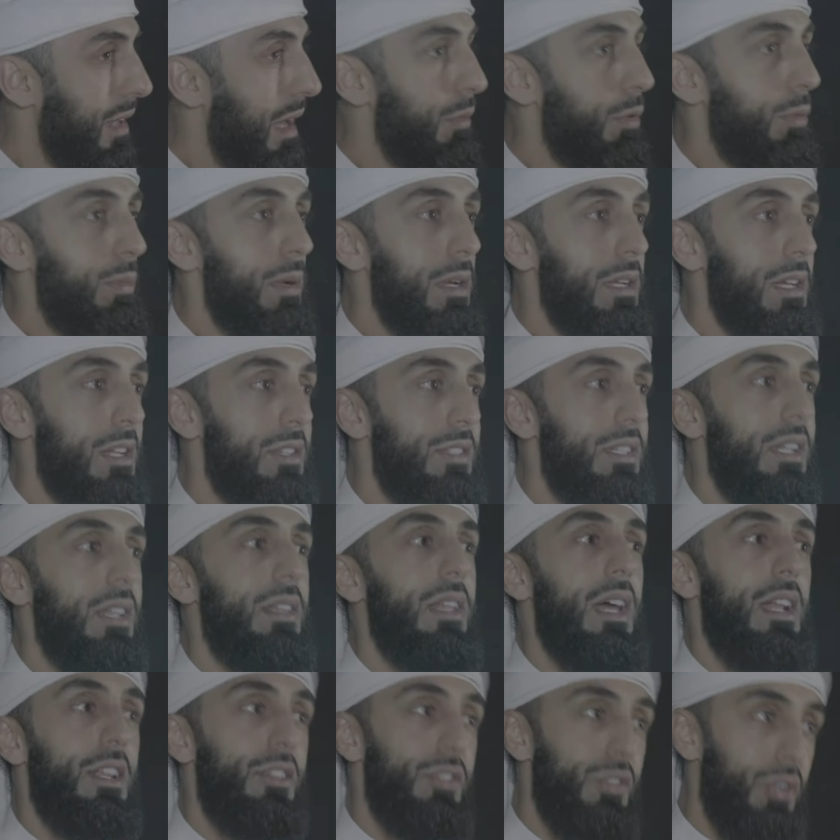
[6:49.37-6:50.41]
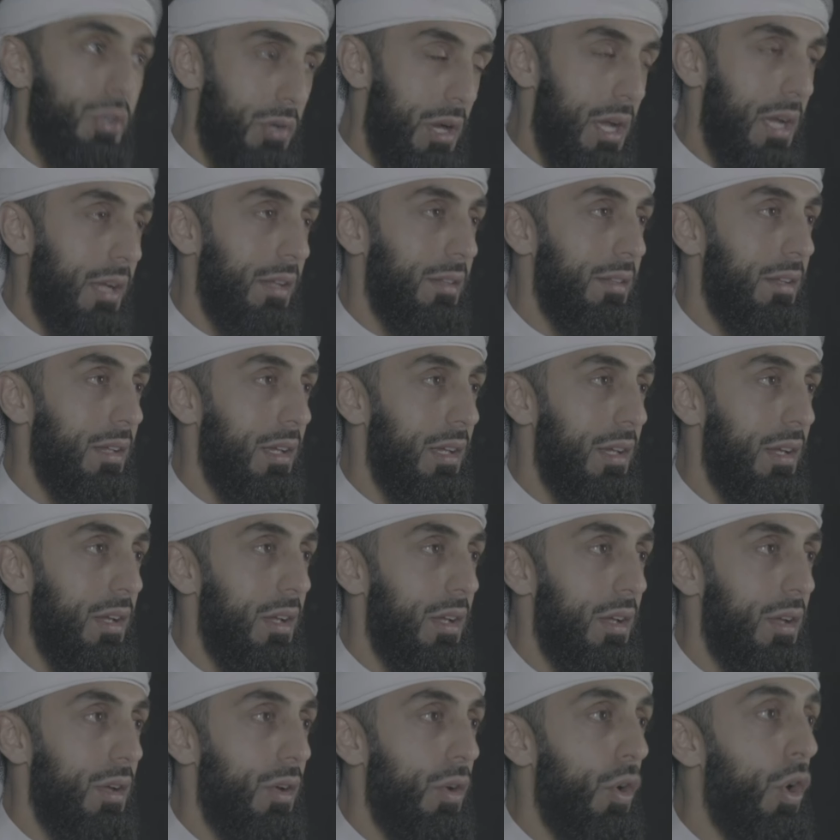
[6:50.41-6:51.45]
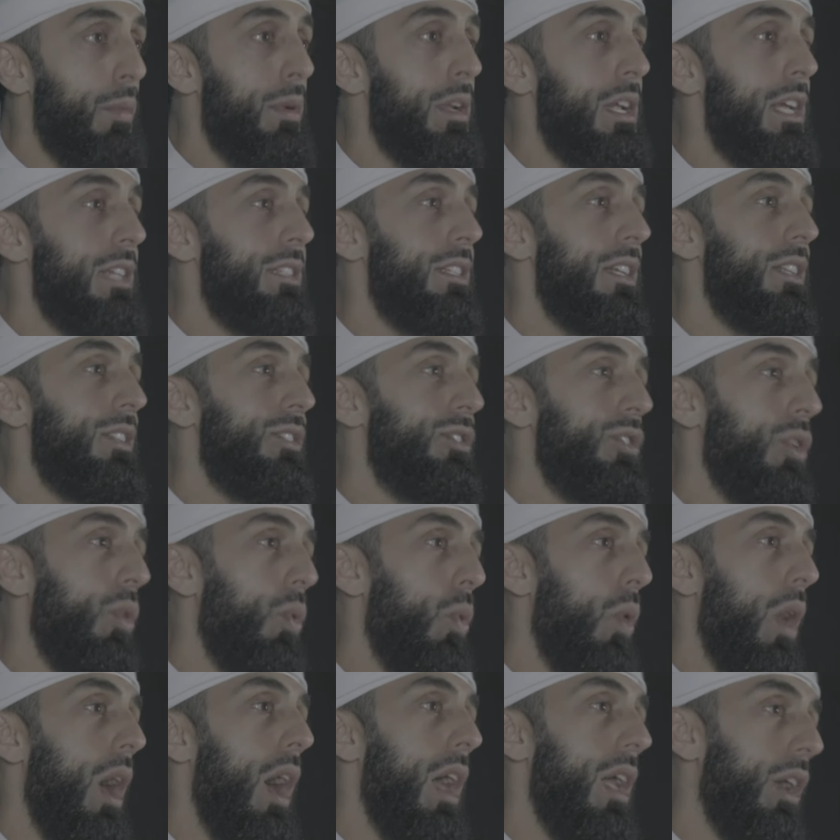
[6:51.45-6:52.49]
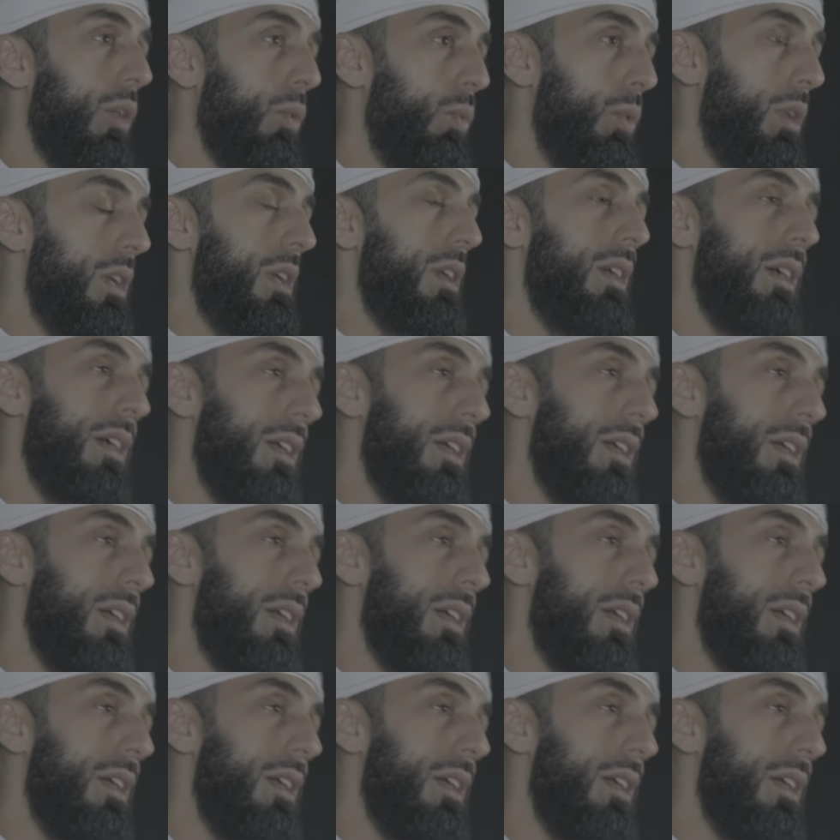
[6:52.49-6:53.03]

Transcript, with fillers: Abu Bakr said, "That is correct." Umar, he said, "So why are we